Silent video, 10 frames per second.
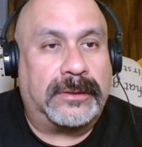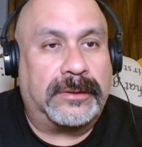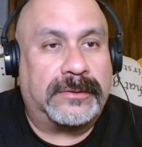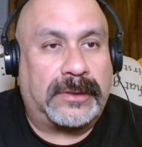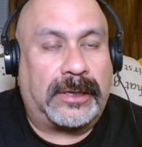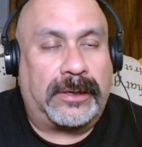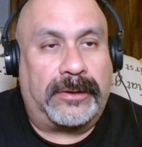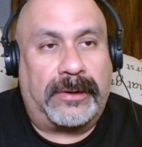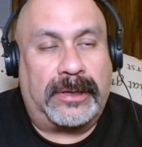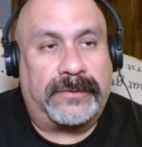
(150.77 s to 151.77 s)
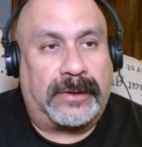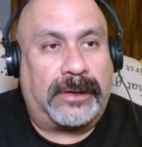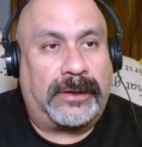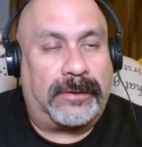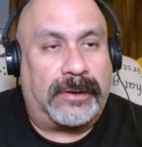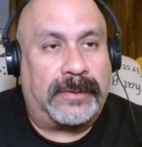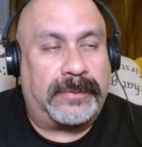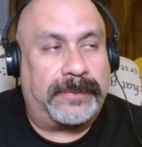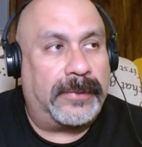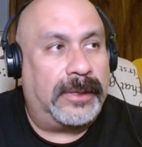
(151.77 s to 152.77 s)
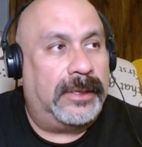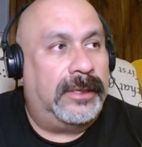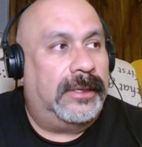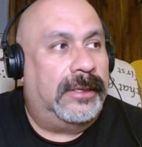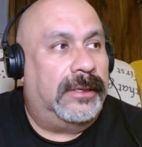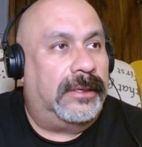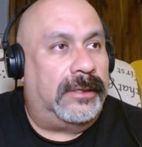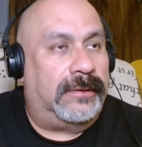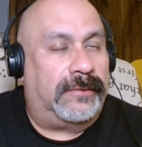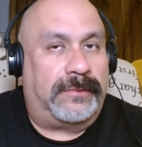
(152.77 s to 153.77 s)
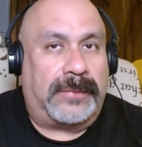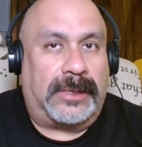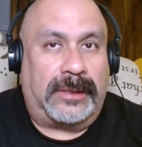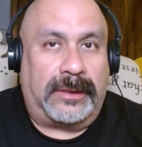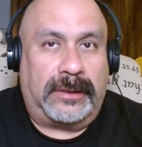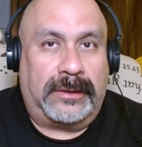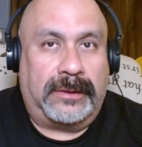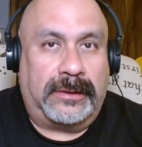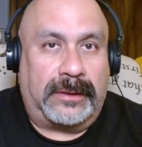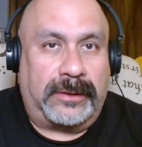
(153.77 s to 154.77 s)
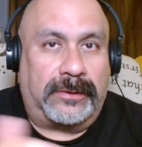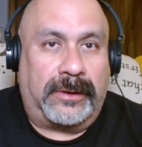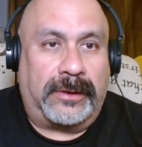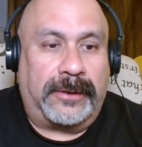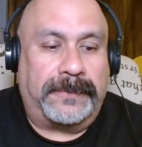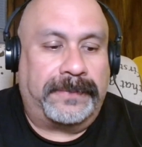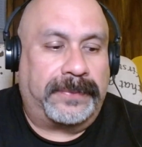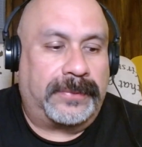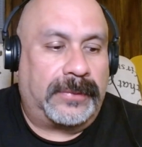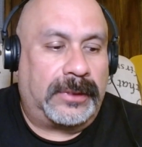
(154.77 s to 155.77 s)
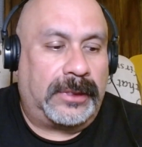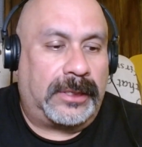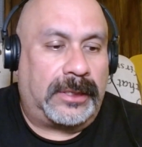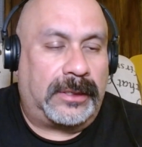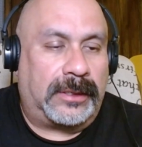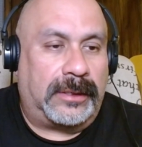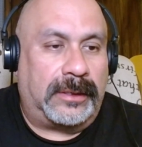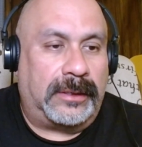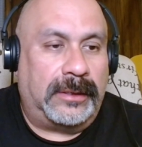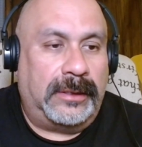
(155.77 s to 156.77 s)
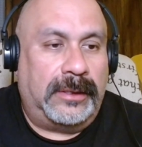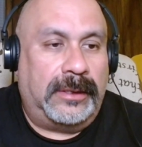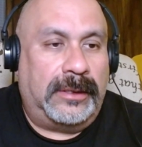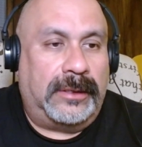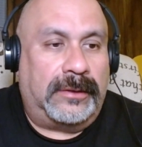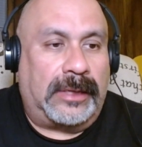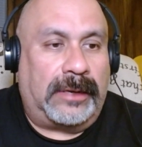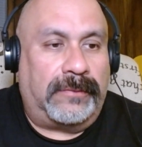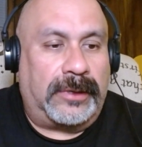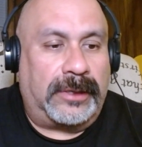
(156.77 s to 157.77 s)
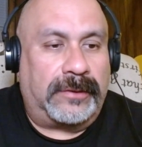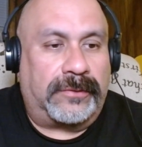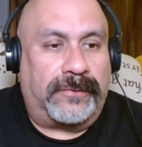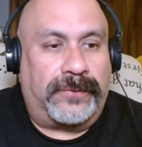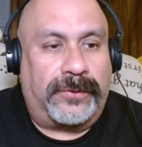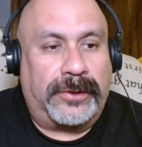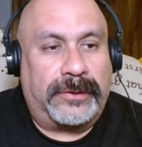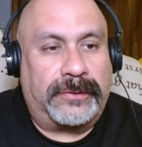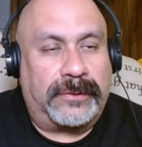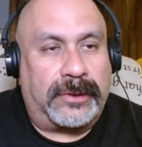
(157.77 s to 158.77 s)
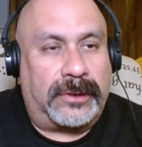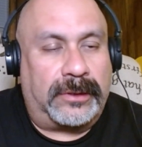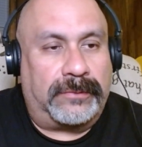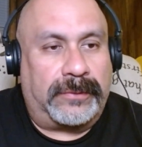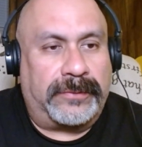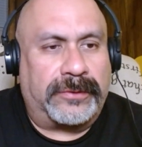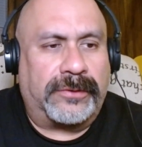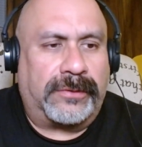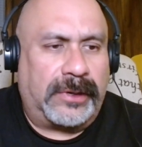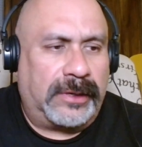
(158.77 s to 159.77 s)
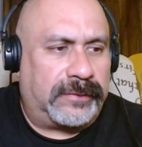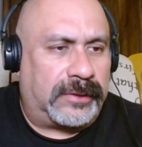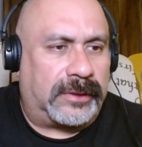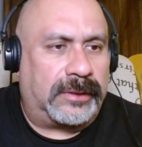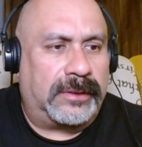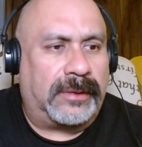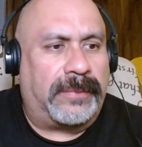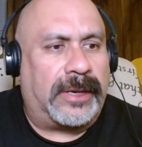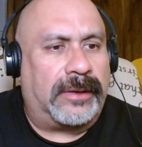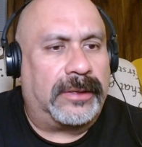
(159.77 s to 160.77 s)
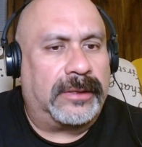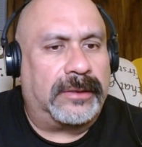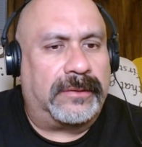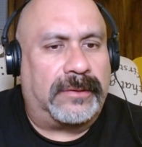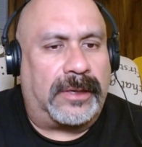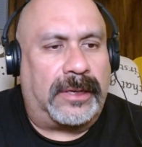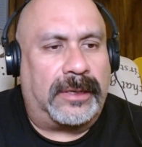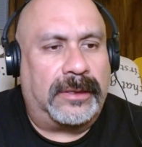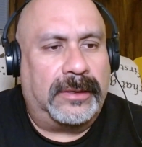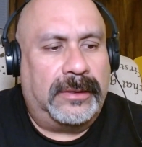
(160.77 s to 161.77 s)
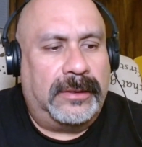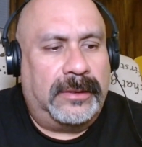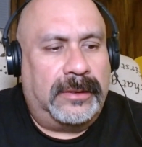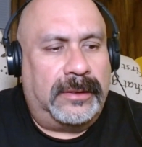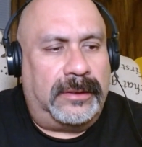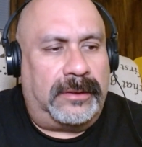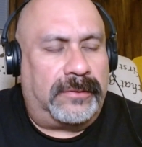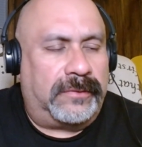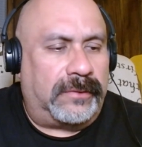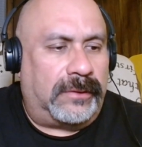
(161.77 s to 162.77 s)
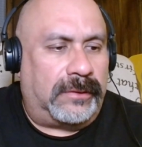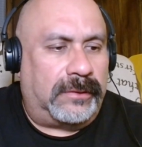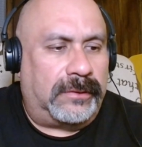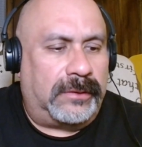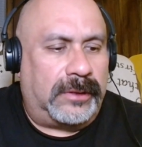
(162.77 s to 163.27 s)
secular album is my other daughter, and that really is her voice. And what was crazy about it is that this song